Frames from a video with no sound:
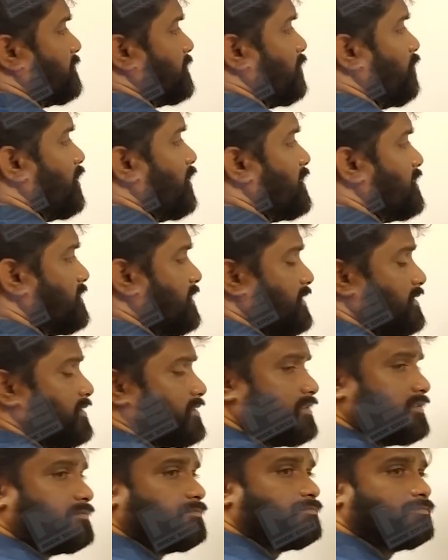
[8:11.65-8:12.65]
What is
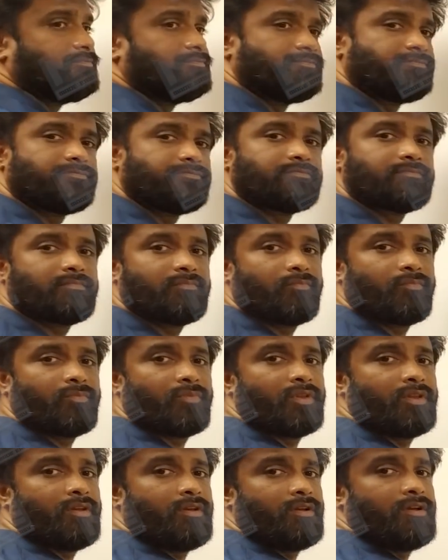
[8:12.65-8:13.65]
this?
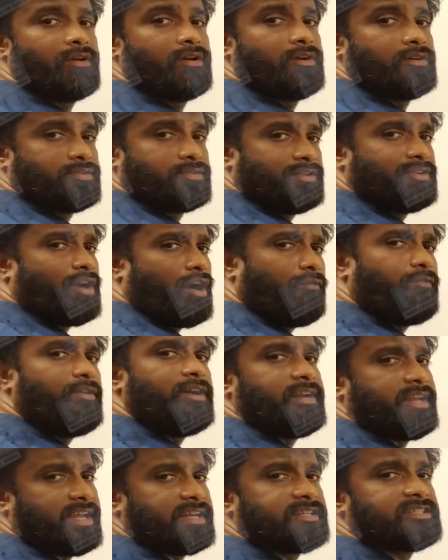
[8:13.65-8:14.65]
So it
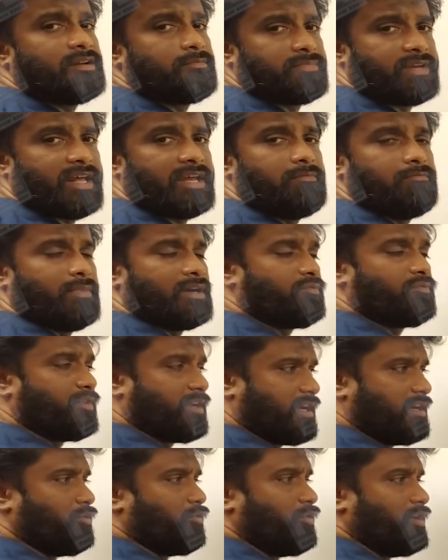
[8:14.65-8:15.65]
often takes some time, but we
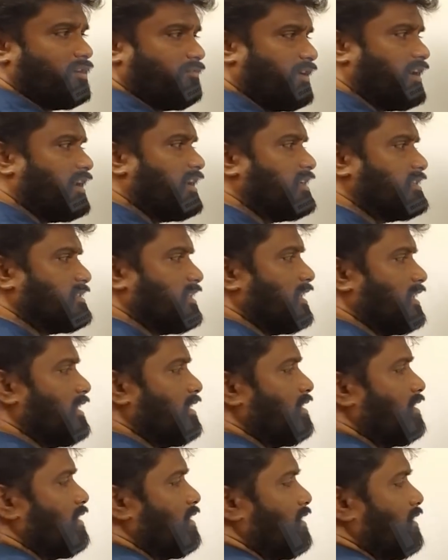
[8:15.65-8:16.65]
can do it very easily.
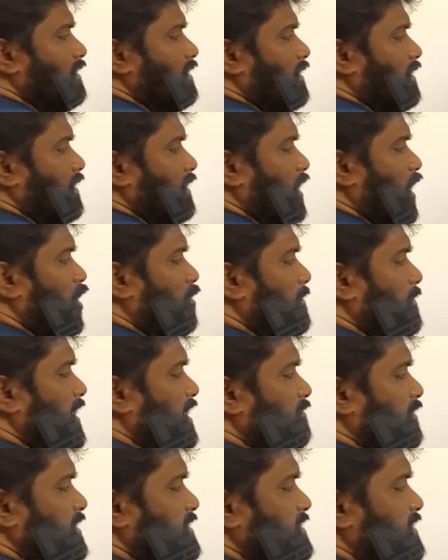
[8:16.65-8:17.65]
How
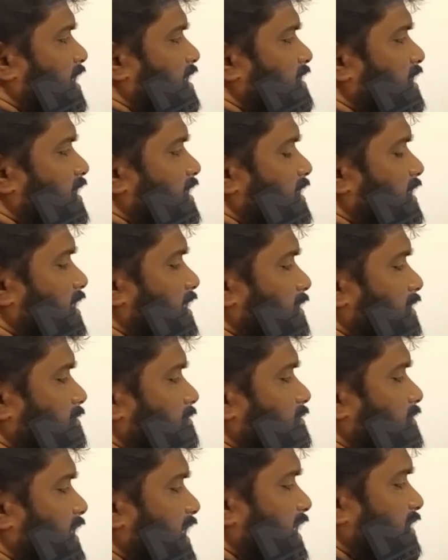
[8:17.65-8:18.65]
many ones are there here?
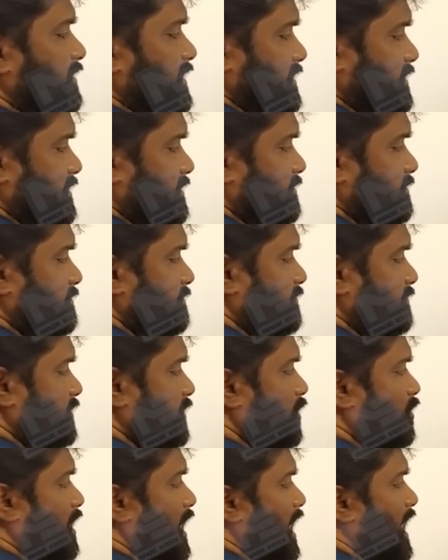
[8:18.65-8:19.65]
Three ones.
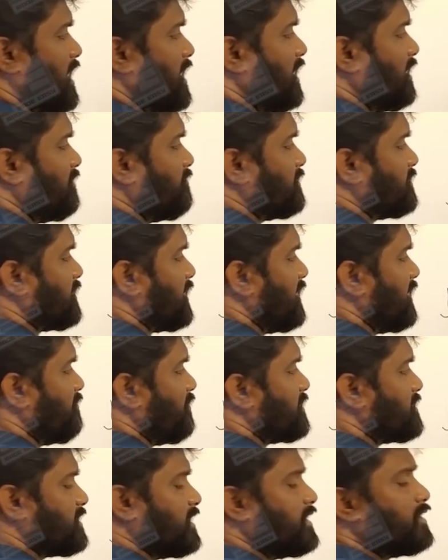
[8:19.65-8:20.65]
You are handling with three
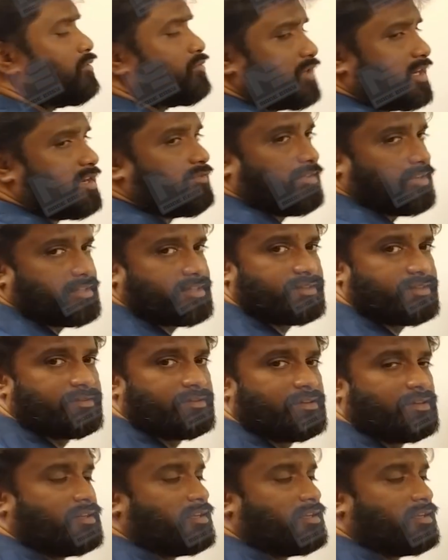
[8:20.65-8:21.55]
ones into three ones.